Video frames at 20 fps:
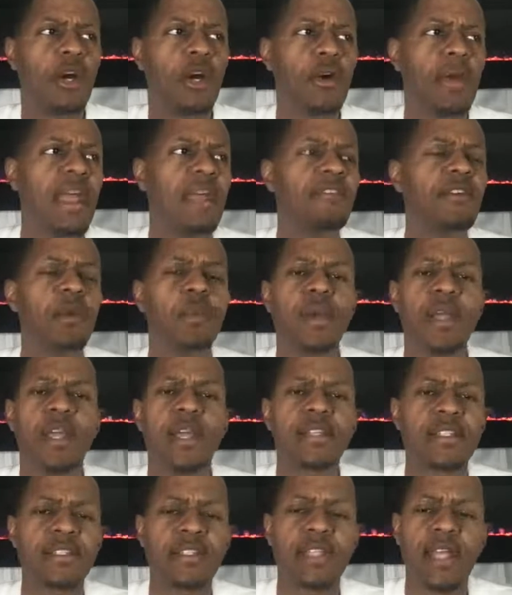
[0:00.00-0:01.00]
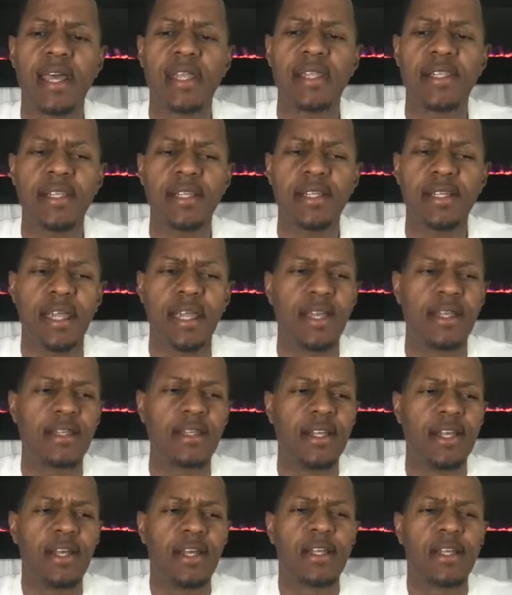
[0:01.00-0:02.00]
Everywhere does not look at
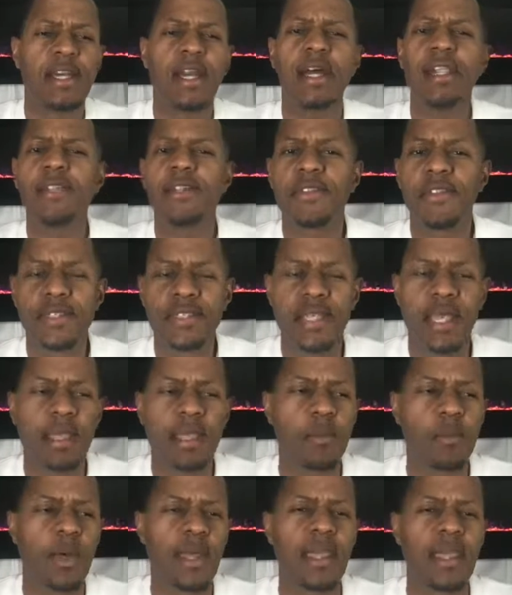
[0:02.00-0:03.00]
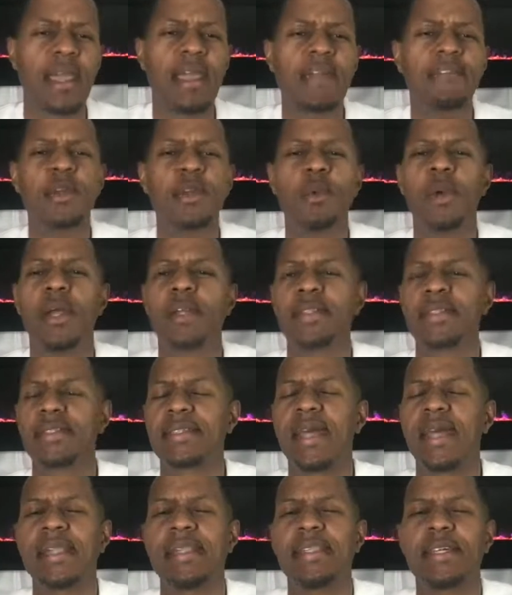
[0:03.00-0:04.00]
color the same way. Everywhere does
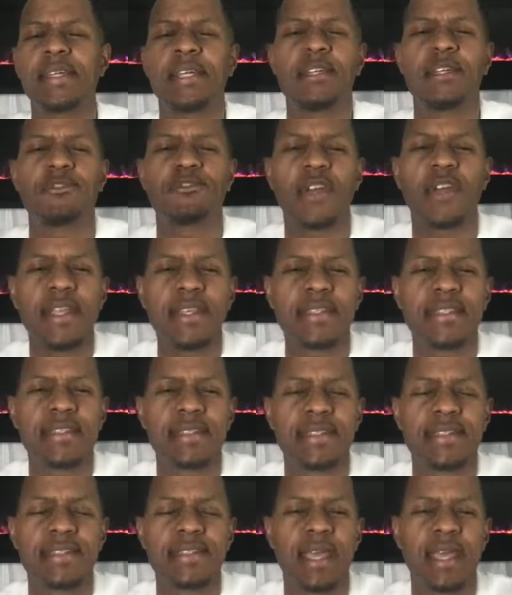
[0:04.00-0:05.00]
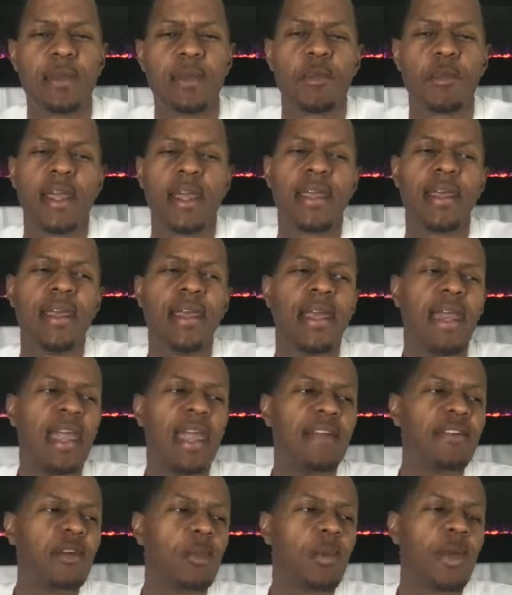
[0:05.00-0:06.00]
not look at race the same way.
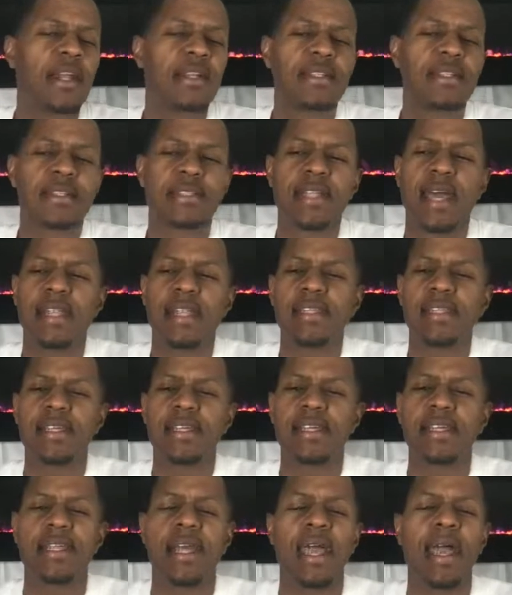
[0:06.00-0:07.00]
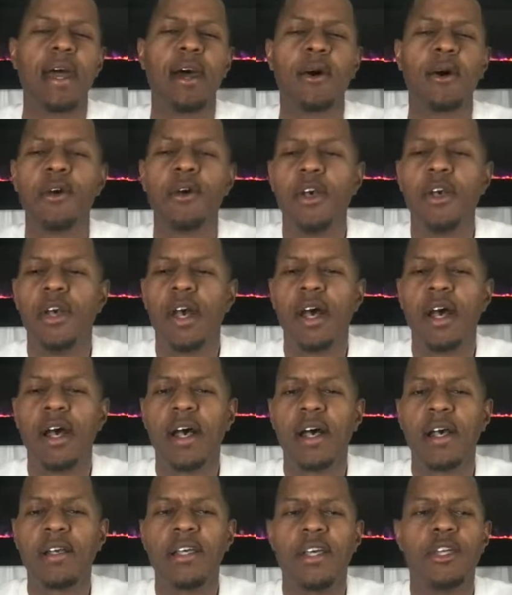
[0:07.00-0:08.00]
Everywhere does not look at how
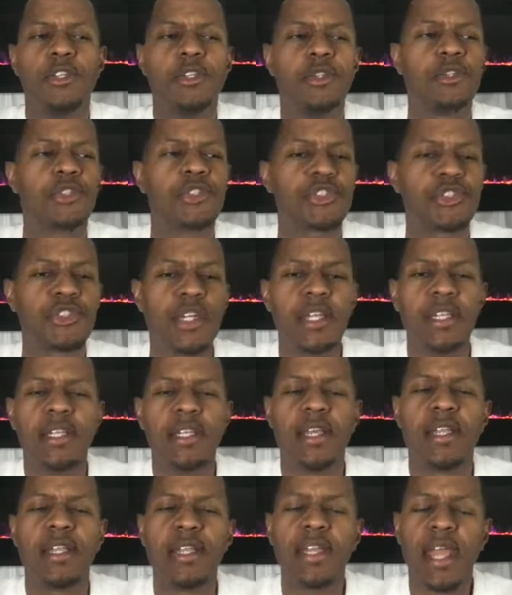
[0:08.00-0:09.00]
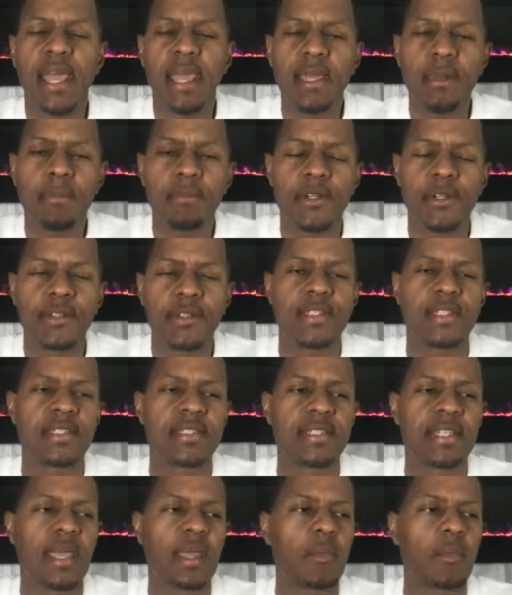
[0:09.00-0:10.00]
you treat neighbors the
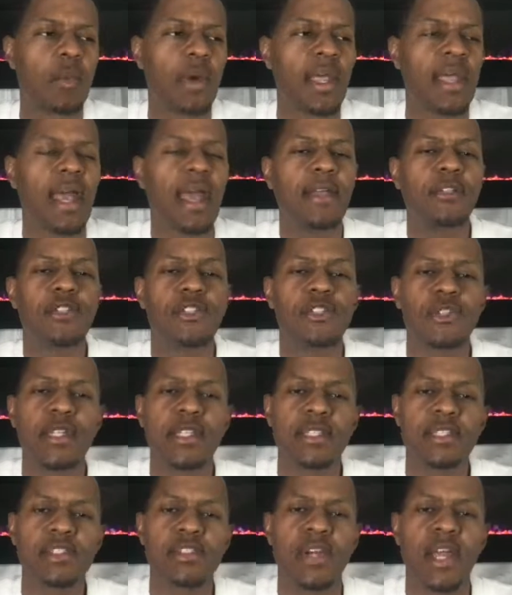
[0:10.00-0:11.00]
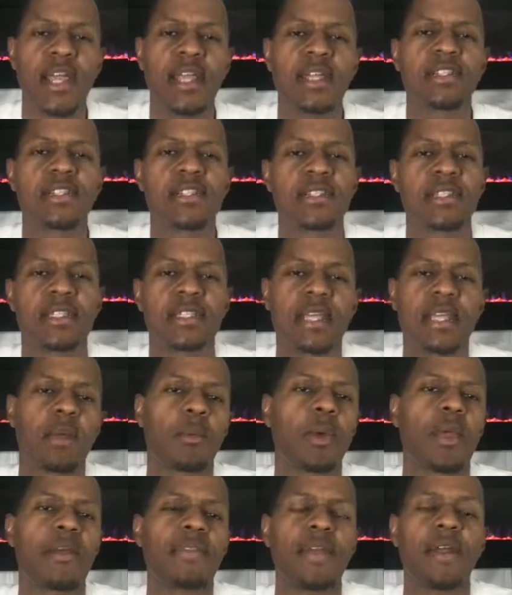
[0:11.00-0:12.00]
same way, how you treat strangers the same
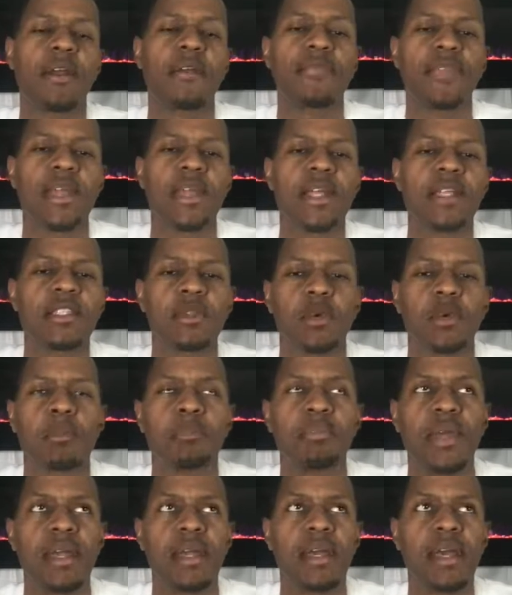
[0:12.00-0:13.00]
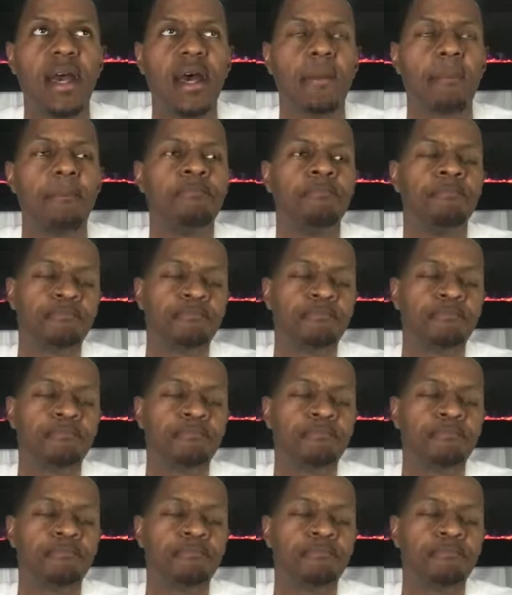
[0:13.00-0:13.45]
way. There are things you will pick up.